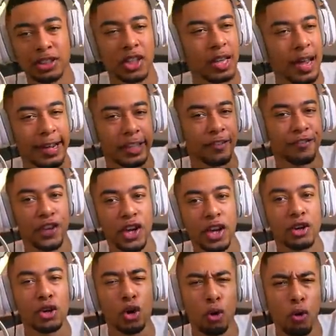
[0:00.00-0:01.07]
So, like, your
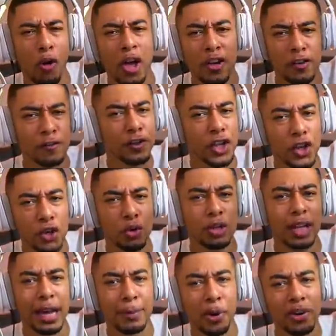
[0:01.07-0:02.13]
vertical view view,
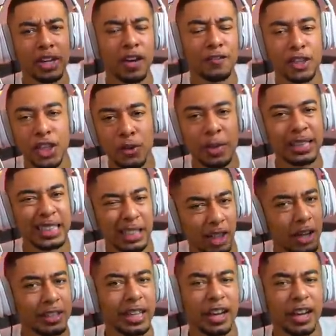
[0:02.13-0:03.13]
like point of view is a lot